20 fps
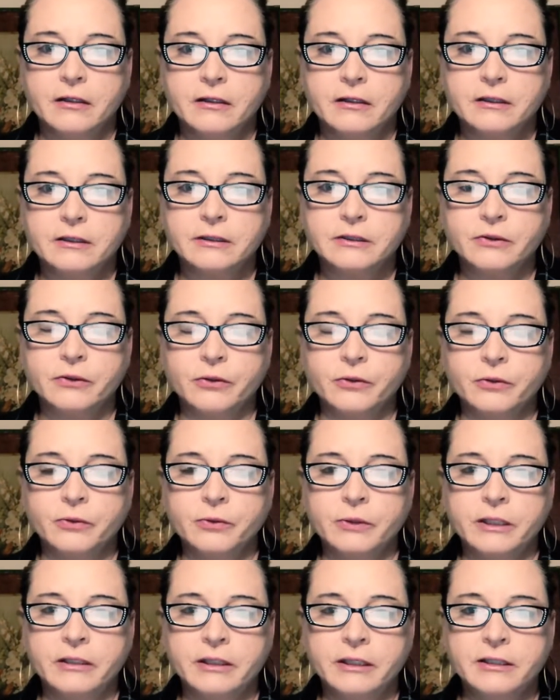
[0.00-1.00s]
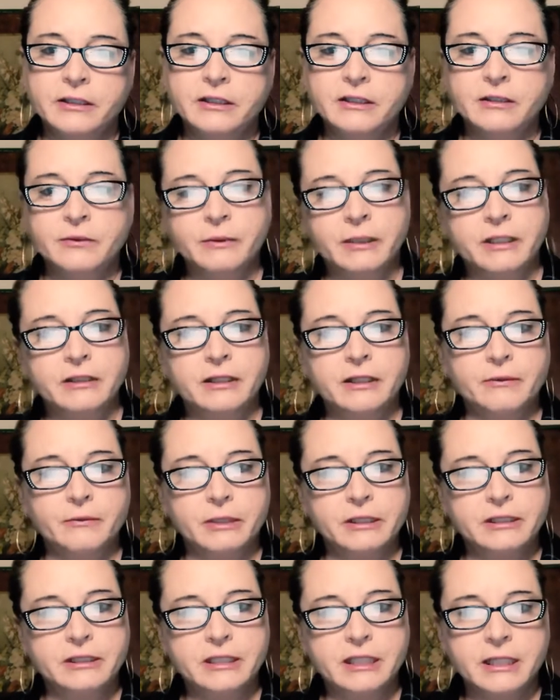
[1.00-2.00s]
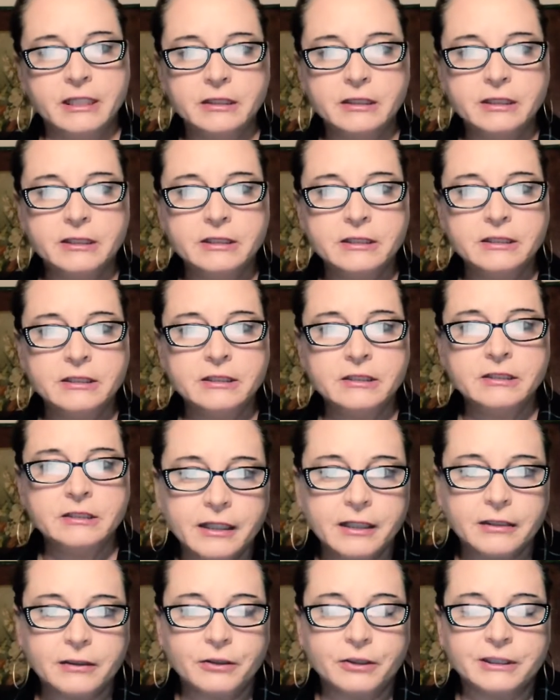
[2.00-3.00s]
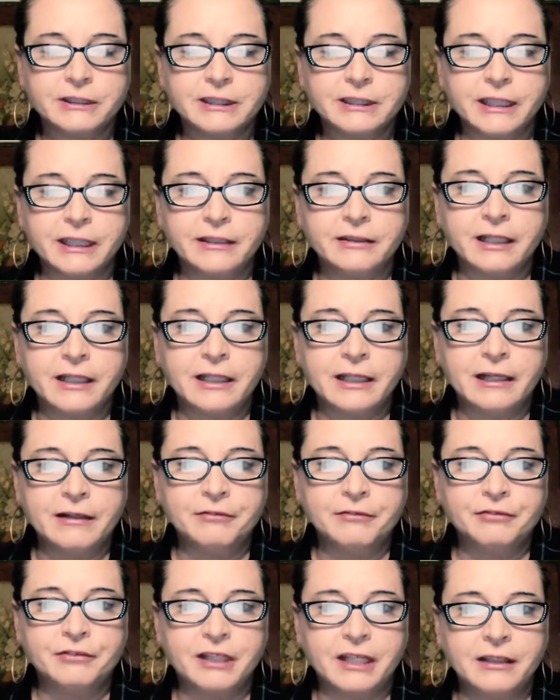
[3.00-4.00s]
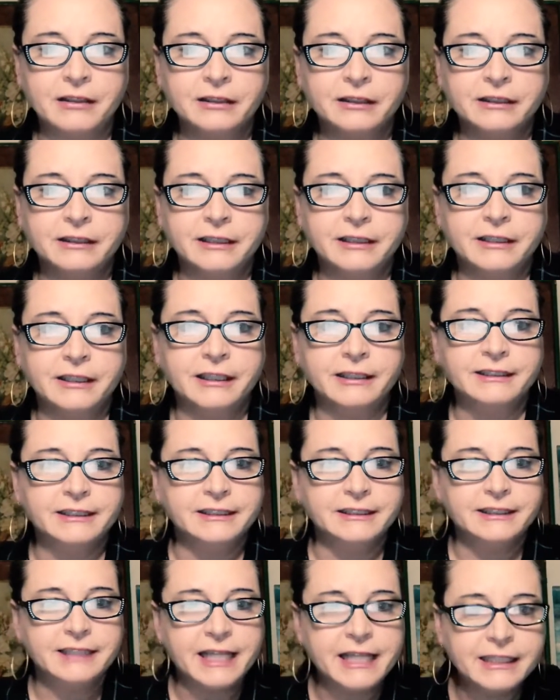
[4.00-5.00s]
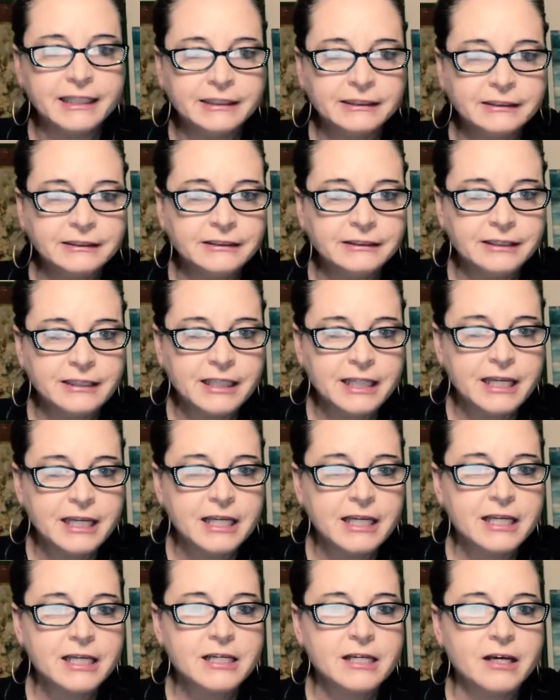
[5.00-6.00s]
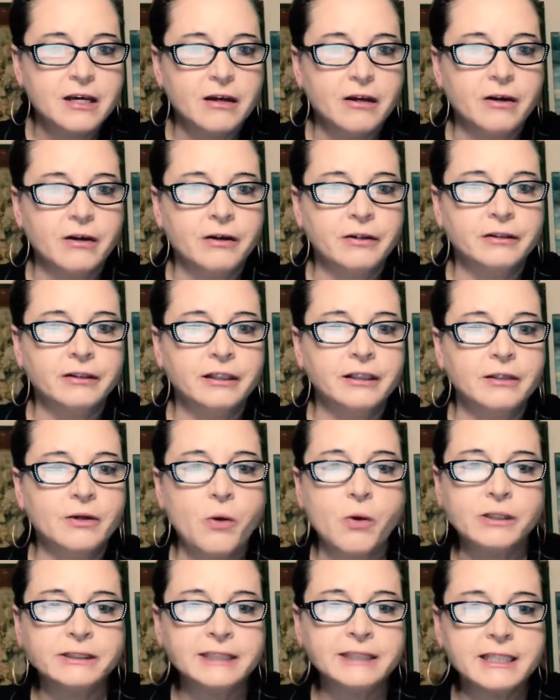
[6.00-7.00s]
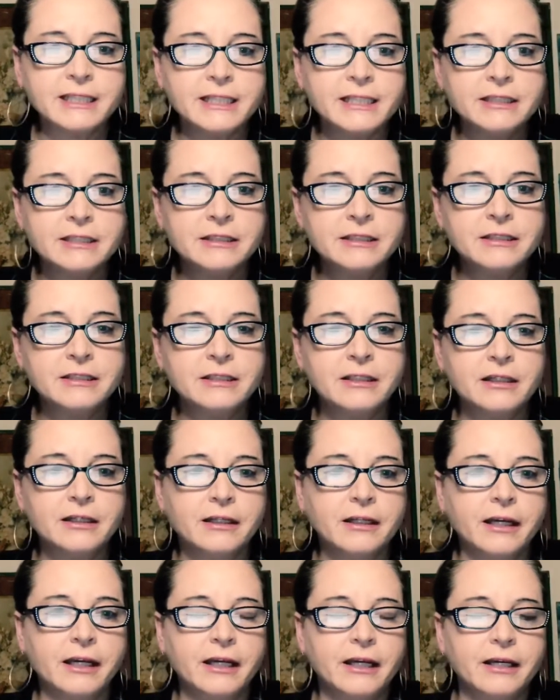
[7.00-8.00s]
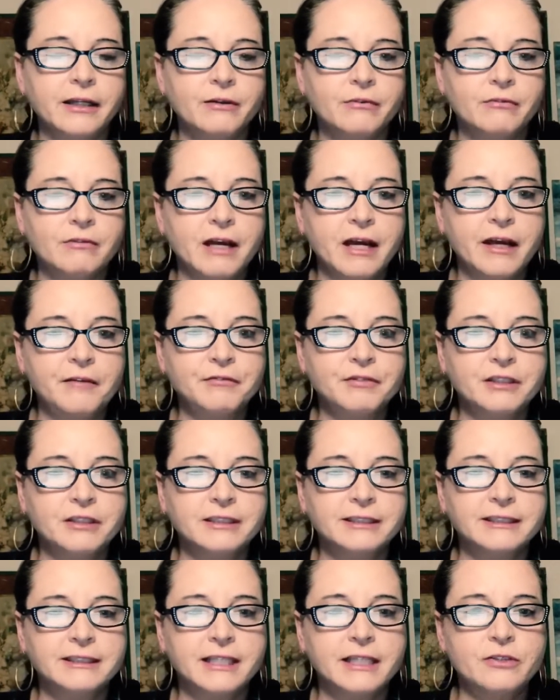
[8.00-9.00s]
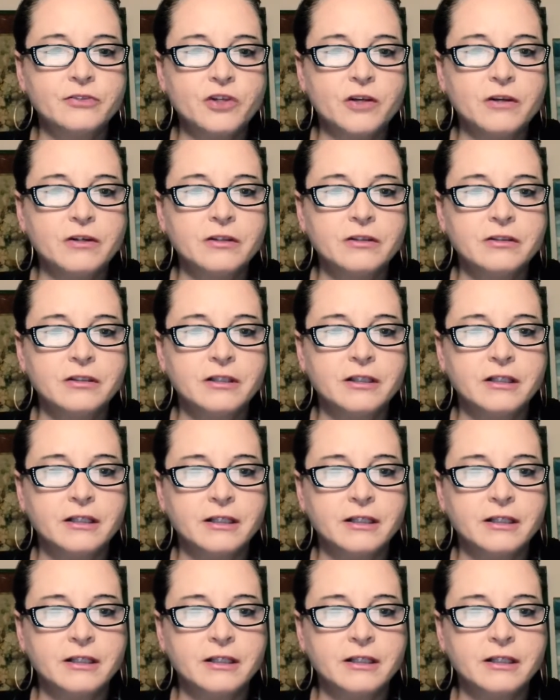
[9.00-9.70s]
So in 1908 they went to England. It looks like they left England in 1910 on the Corsican and arrived in St. John,